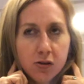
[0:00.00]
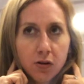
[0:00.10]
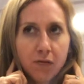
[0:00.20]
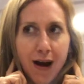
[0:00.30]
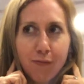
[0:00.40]

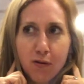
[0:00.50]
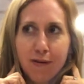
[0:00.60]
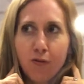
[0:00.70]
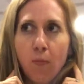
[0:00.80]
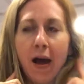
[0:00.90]
sort of have three
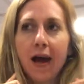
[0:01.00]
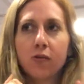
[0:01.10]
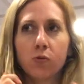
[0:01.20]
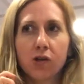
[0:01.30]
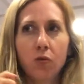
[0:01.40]
or four
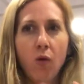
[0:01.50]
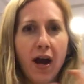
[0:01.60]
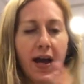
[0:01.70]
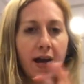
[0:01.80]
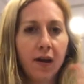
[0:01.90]
pairs which I
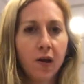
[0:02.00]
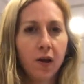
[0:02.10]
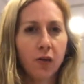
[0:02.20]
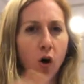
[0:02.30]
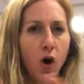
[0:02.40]
wear
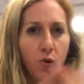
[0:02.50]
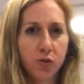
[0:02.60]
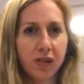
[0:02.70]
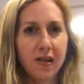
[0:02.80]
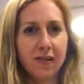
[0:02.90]
the whole
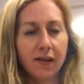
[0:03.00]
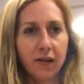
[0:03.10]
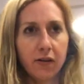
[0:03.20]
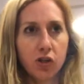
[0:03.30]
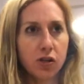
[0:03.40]

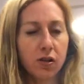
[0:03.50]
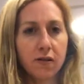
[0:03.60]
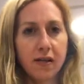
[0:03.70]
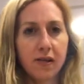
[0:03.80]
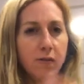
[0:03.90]
season just
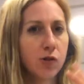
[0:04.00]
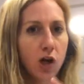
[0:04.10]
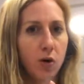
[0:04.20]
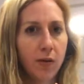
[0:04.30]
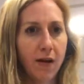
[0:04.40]
because they seem to
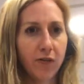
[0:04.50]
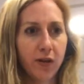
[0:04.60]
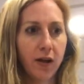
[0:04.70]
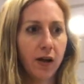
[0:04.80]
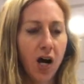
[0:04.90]
go with
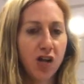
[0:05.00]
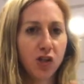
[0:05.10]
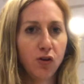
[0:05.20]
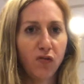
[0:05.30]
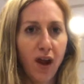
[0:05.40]
everything. I
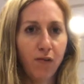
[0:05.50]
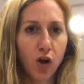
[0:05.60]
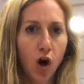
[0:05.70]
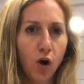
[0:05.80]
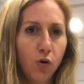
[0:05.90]
do favour
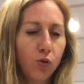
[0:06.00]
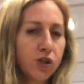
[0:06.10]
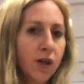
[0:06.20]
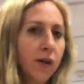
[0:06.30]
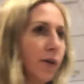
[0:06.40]

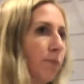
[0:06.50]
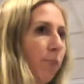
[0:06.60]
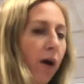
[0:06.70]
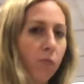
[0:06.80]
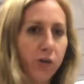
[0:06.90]
gold,
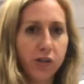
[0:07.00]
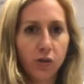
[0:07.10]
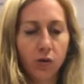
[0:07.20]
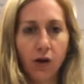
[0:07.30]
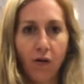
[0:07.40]
but we
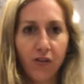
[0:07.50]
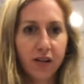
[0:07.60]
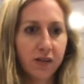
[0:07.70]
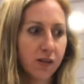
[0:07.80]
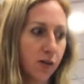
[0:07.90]
do a lot of
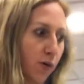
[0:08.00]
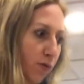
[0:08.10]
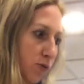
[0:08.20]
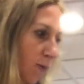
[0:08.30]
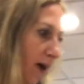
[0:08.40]
things in silver as